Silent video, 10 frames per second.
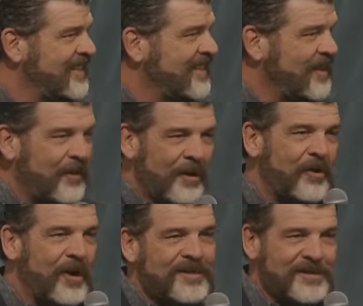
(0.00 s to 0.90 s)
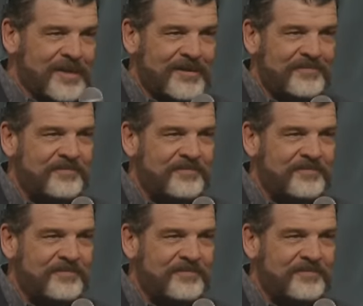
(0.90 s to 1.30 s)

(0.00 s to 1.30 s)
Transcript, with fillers: Oh, I'm crazy.